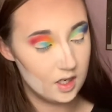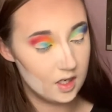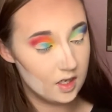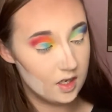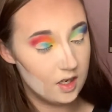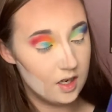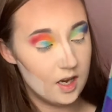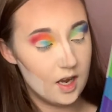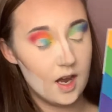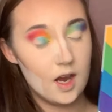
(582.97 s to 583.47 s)

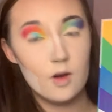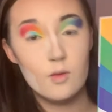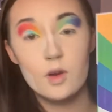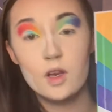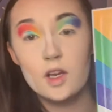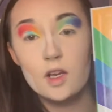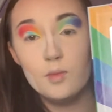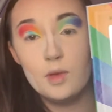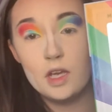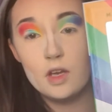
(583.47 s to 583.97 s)
Now we're
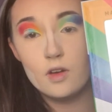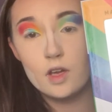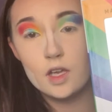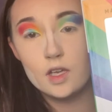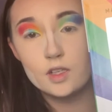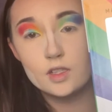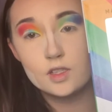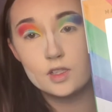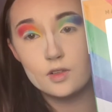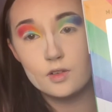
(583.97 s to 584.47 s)
gonna be going
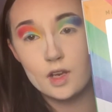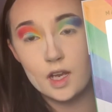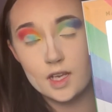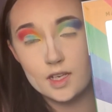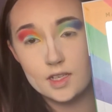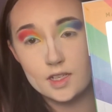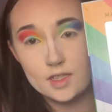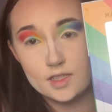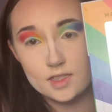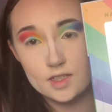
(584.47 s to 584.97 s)
into
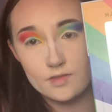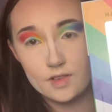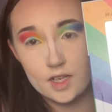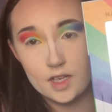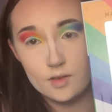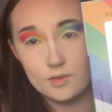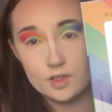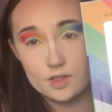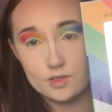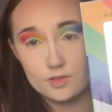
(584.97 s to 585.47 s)

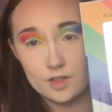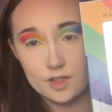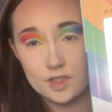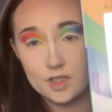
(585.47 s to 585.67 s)
1978, which is right